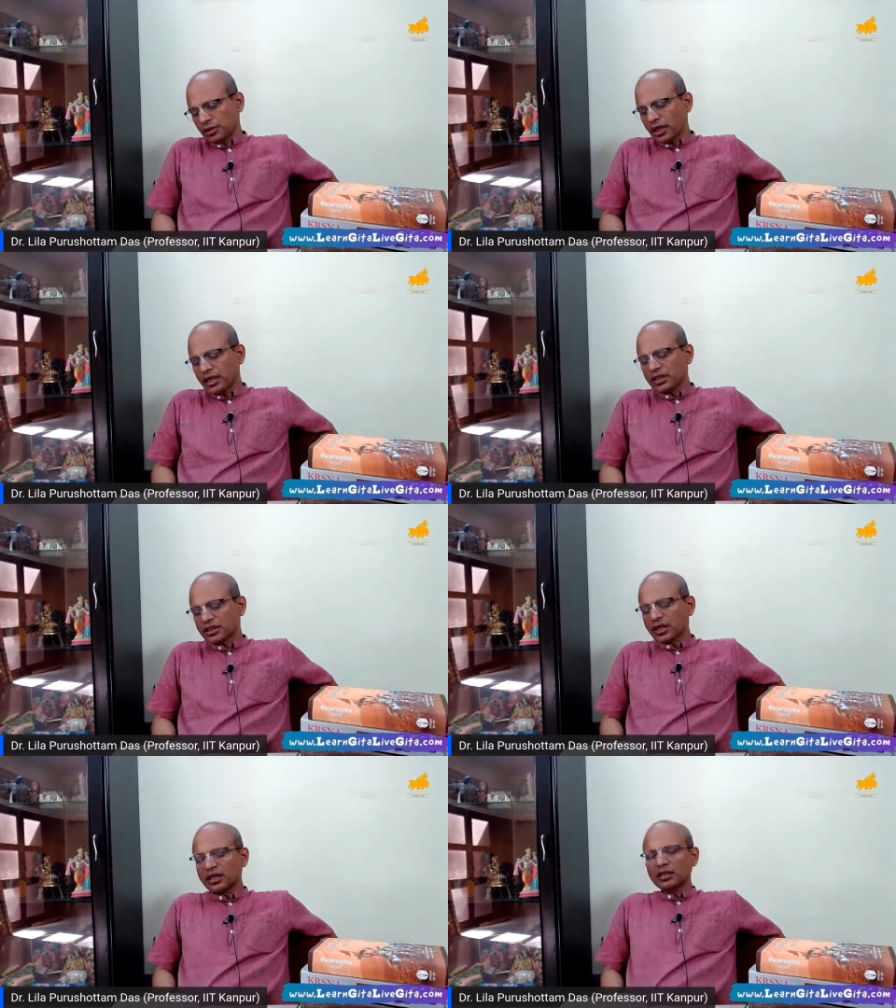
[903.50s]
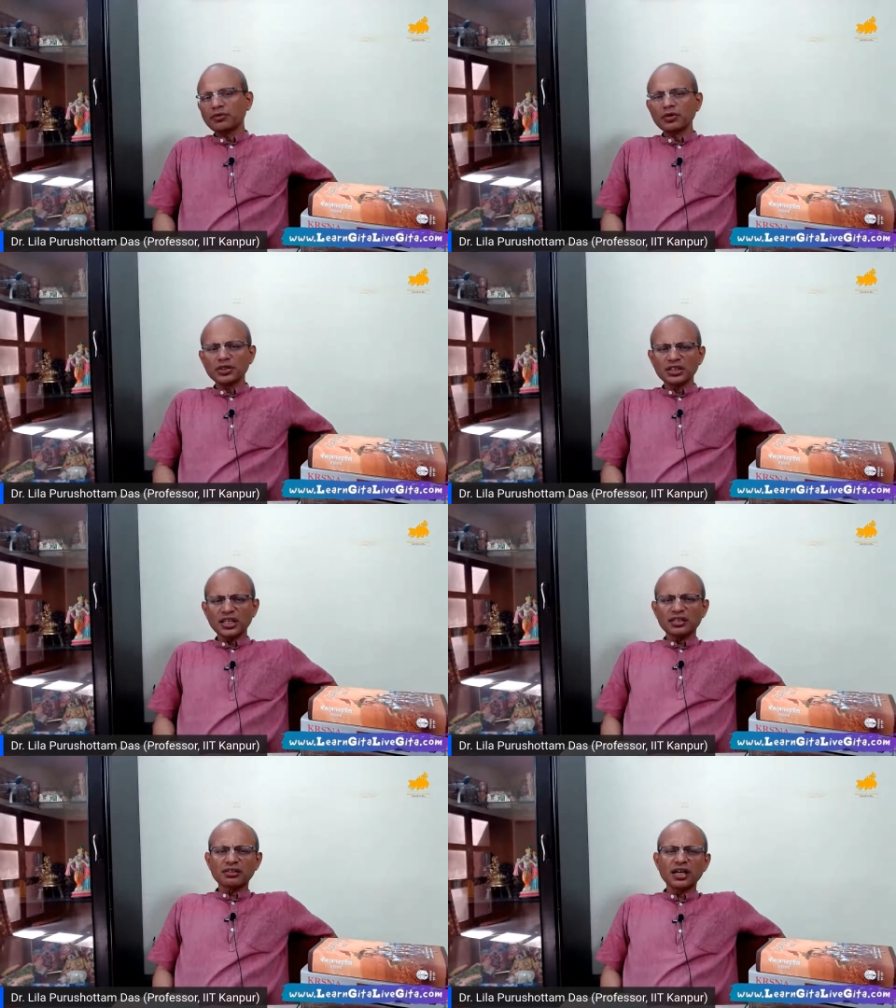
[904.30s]
and ISKCON devotees
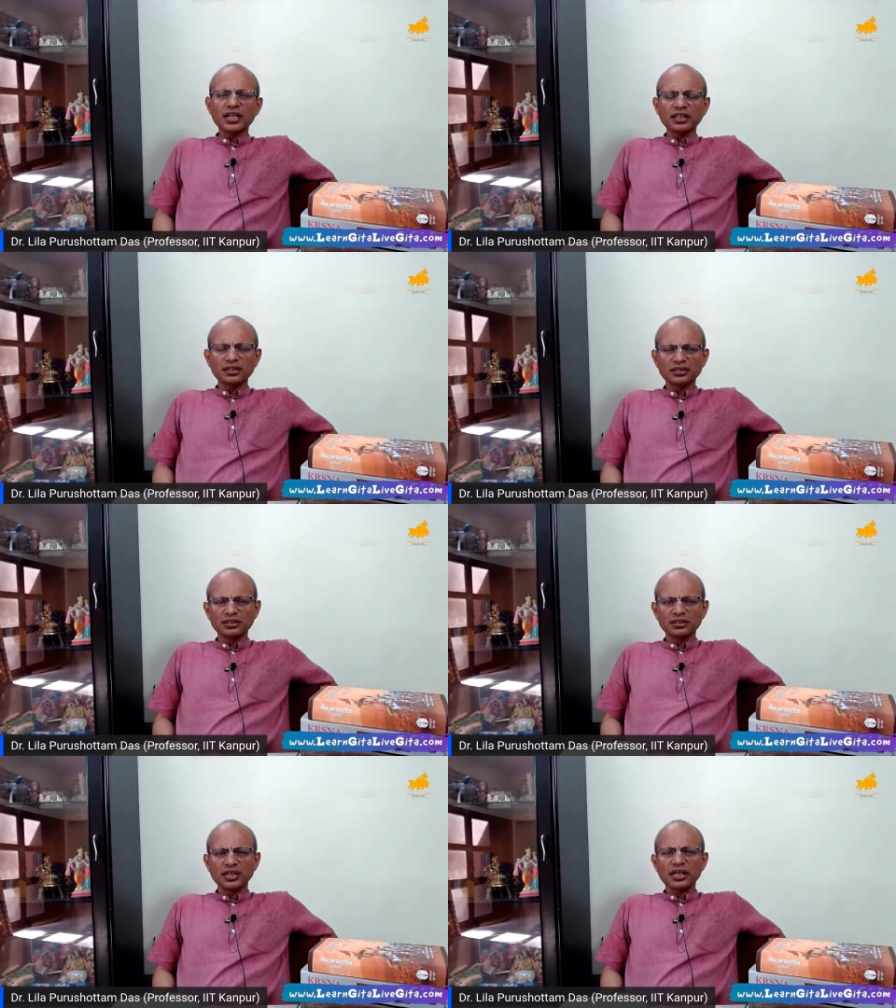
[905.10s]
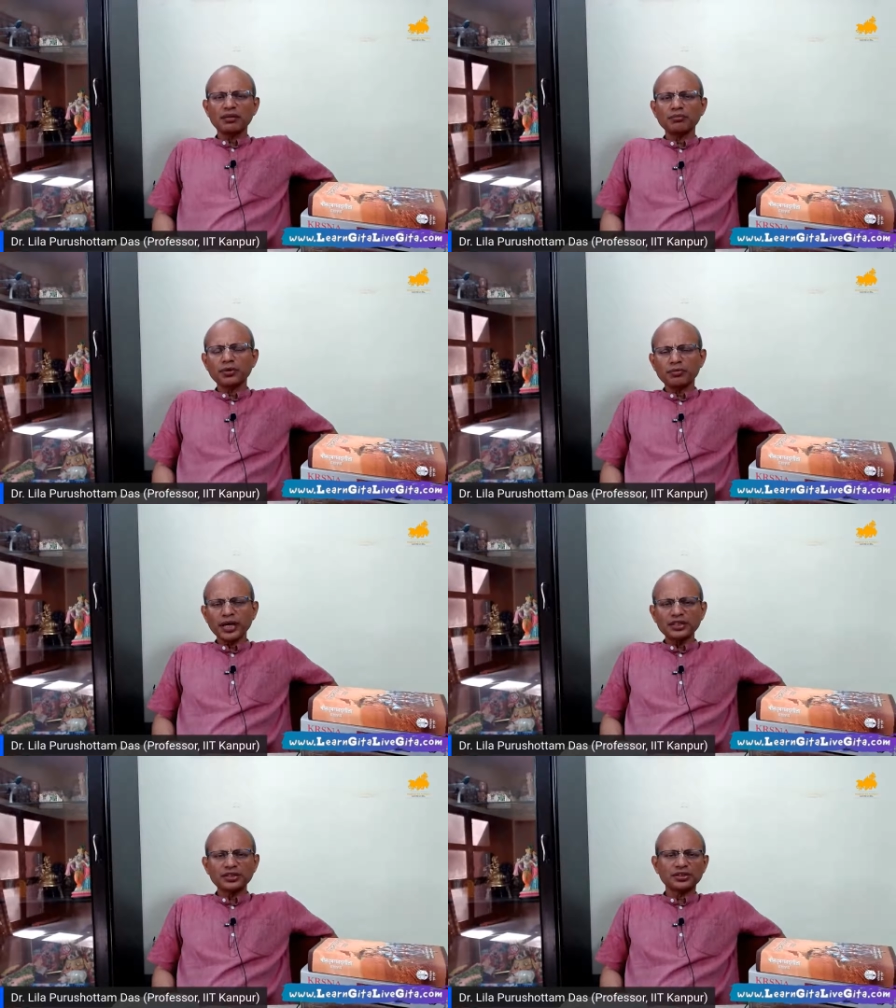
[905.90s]
are trying their humble
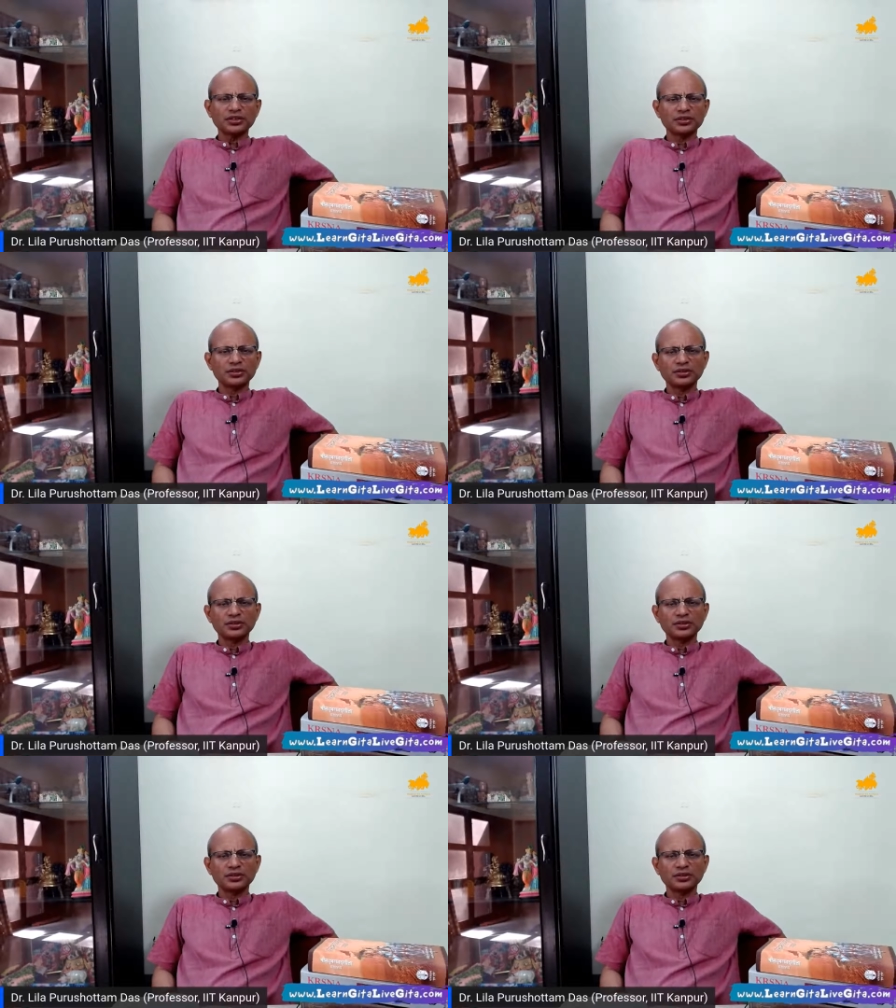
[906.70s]
best